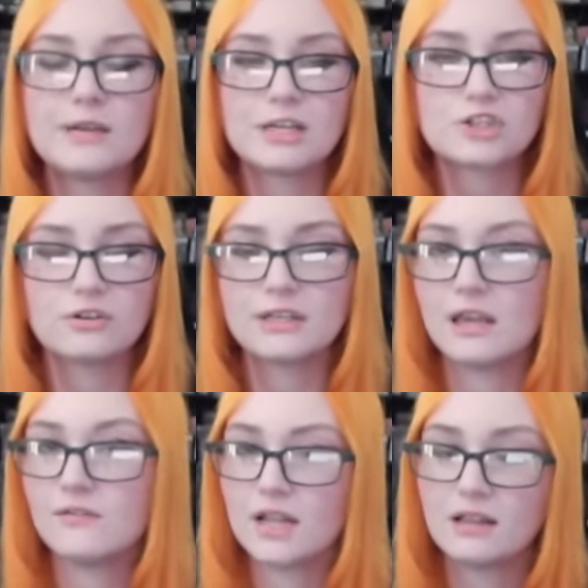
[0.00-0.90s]
make sure to
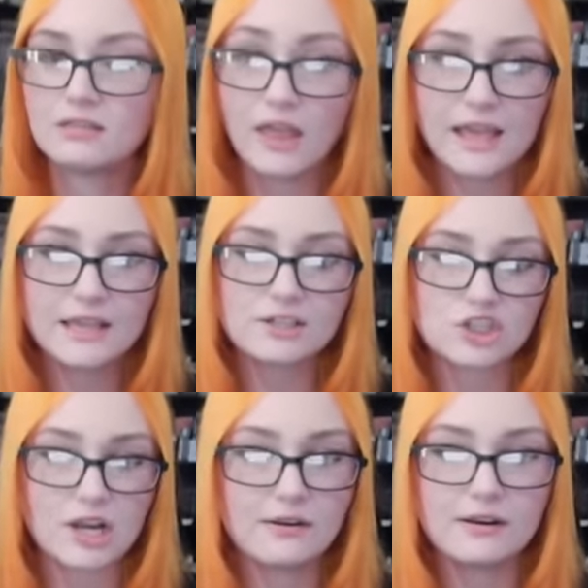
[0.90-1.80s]
give it a like,
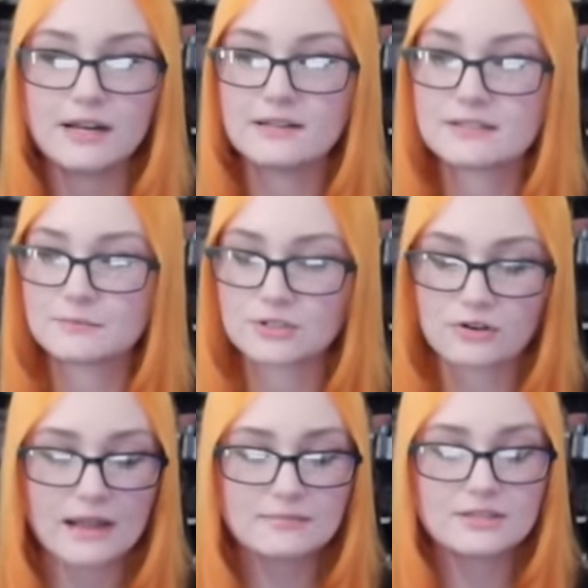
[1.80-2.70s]
share it, and
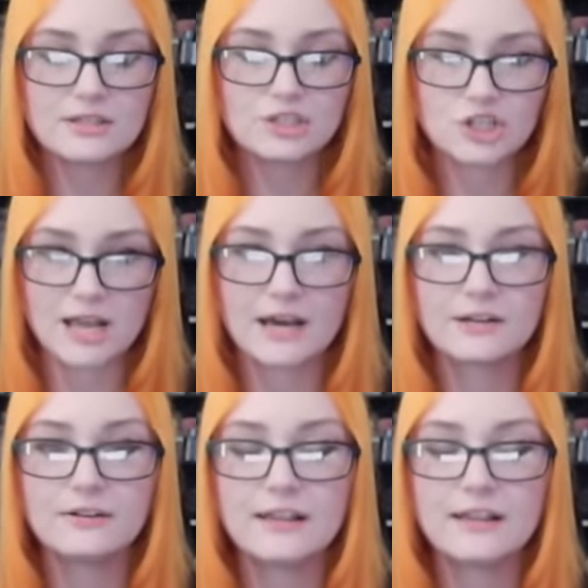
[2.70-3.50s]
subscribe to the channel.